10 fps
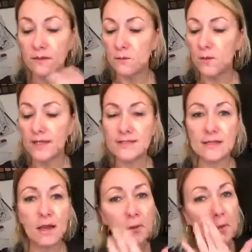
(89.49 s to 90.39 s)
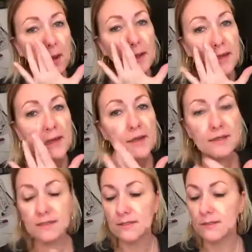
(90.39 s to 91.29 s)
Waste not, want
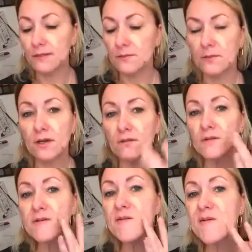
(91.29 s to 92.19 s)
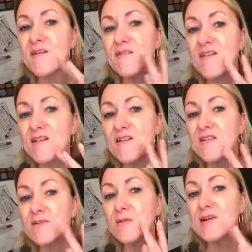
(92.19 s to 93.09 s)
not. Whatever's on my
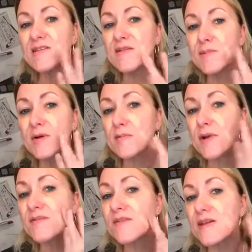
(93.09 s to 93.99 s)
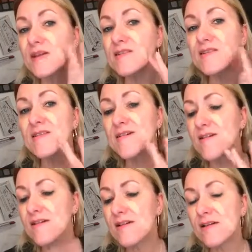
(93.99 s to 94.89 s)
fingers winds up on my face.
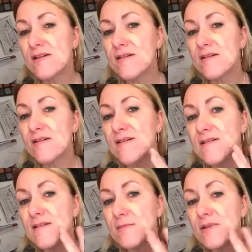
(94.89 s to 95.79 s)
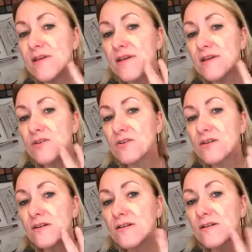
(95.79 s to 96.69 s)
And a little bit
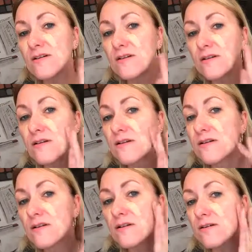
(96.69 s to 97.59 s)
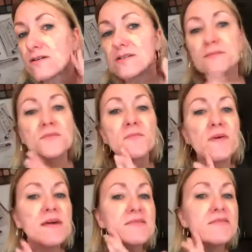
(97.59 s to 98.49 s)
extra on some
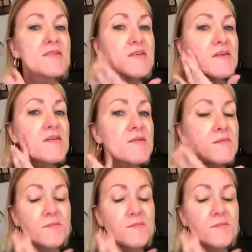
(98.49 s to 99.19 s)
spots there.